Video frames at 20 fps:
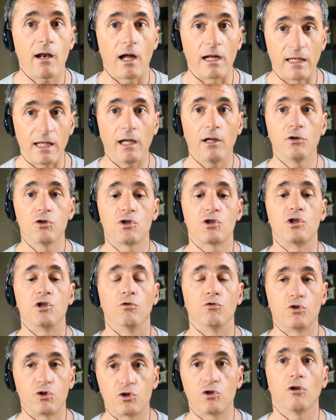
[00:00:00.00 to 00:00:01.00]
against
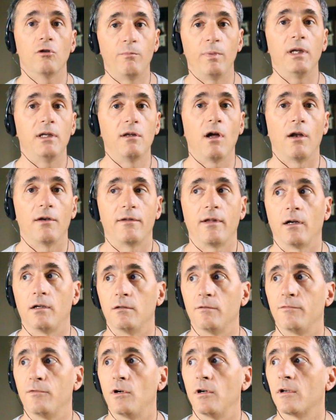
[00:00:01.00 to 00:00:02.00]
you should be done
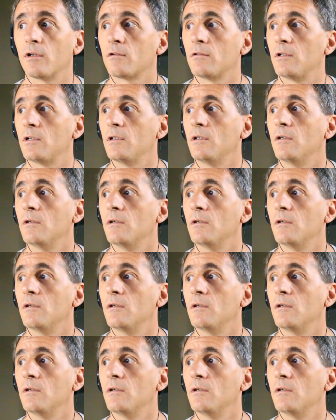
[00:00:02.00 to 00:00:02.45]
telephonically.